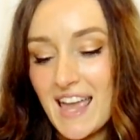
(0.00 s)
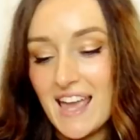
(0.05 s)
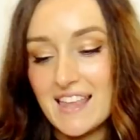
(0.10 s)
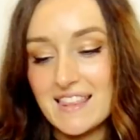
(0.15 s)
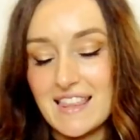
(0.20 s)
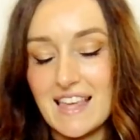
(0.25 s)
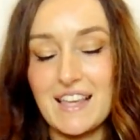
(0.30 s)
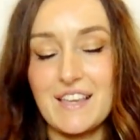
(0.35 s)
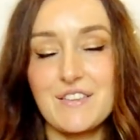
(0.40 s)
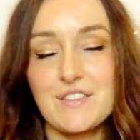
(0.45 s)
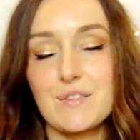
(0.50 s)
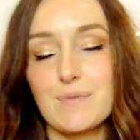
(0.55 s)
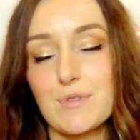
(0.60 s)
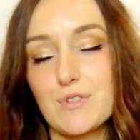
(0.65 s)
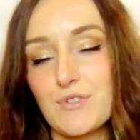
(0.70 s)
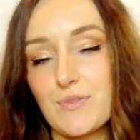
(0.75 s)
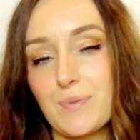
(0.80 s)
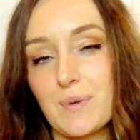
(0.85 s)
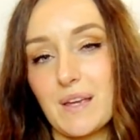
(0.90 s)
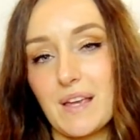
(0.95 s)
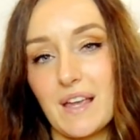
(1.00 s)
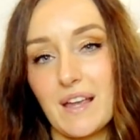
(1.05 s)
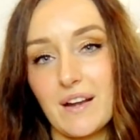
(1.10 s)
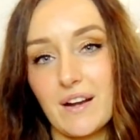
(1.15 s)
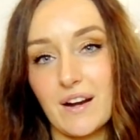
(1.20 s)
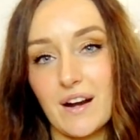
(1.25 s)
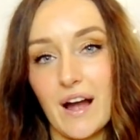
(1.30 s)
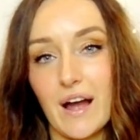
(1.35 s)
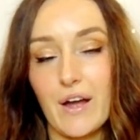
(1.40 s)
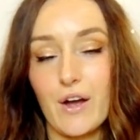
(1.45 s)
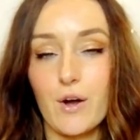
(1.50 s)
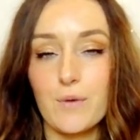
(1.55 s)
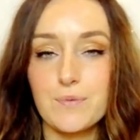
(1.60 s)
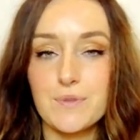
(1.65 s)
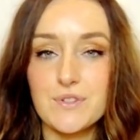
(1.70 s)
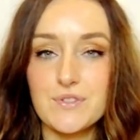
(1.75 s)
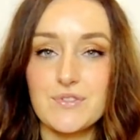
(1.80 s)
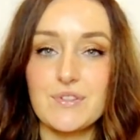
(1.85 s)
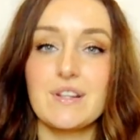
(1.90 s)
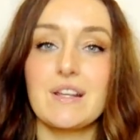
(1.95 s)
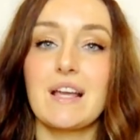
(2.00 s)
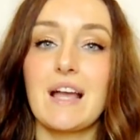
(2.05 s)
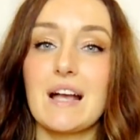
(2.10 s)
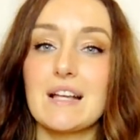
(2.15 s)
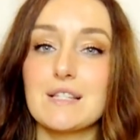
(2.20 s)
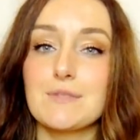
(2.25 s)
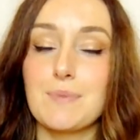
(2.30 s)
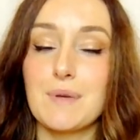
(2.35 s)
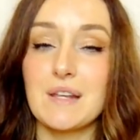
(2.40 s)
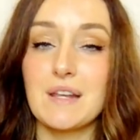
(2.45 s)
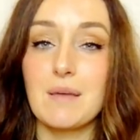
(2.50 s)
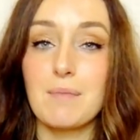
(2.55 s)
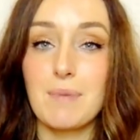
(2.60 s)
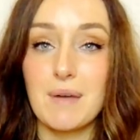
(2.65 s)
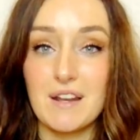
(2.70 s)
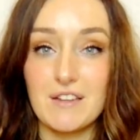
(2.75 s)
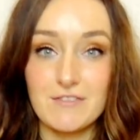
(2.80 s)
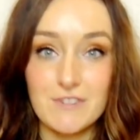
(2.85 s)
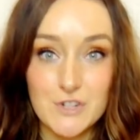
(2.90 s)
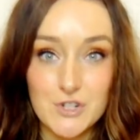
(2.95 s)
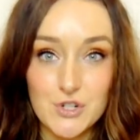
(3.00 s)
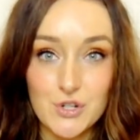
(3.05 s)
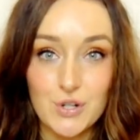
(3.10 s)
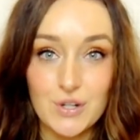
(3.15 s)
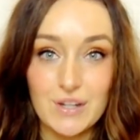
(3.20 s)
Thank you so much for being here. I hope this reading has been beneficial.